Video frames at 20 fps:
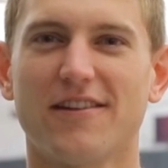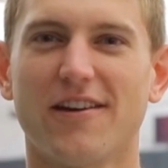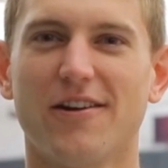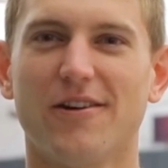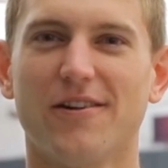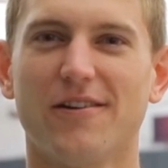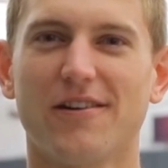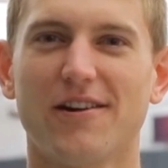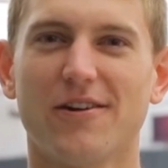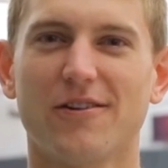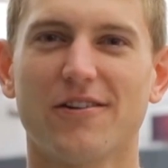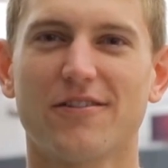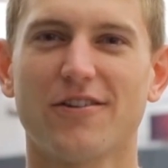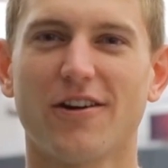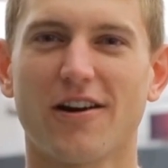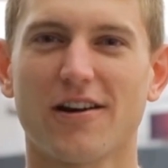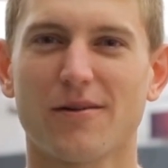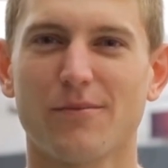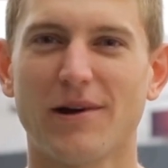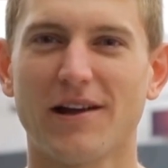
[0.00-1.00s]
center, here to
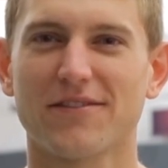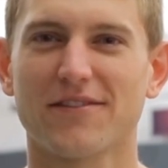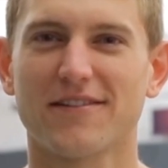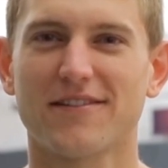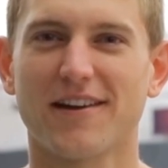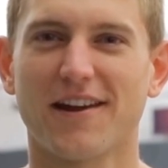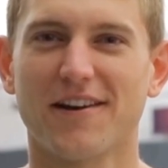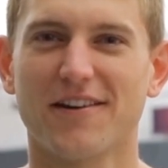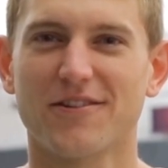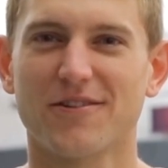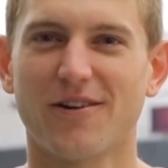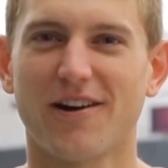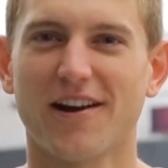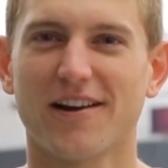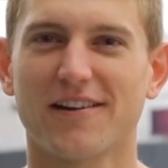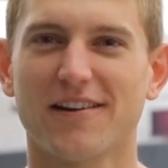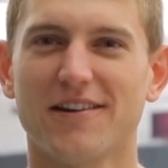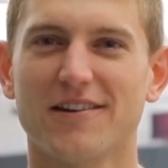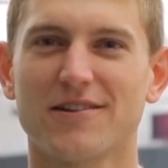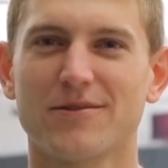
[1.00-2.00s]
talk about the tennis
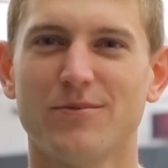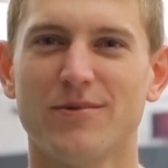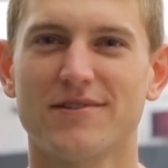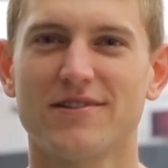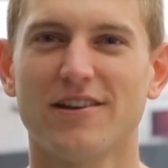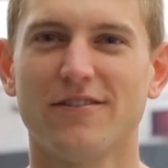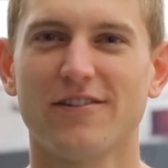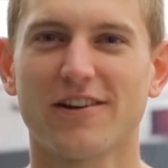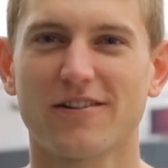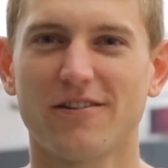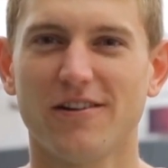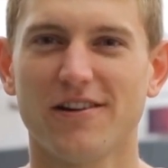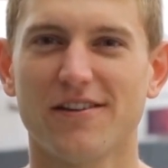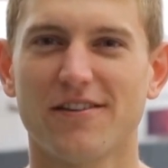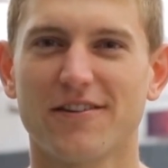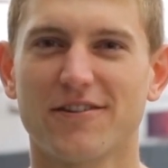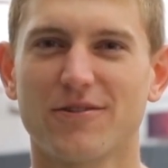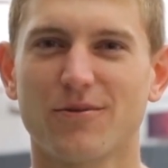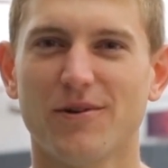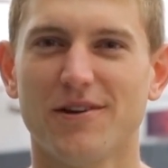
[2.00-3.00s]
racket, specifically
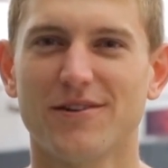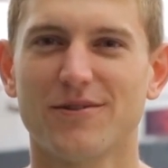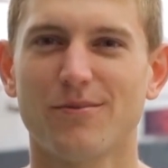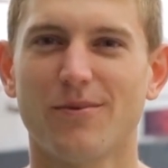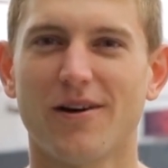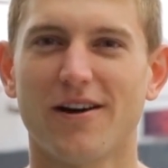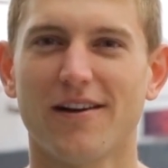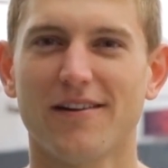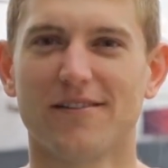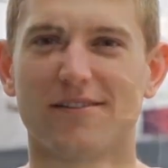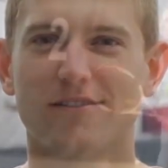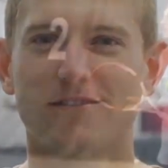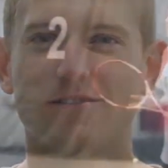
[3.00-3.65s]
the sweet spot.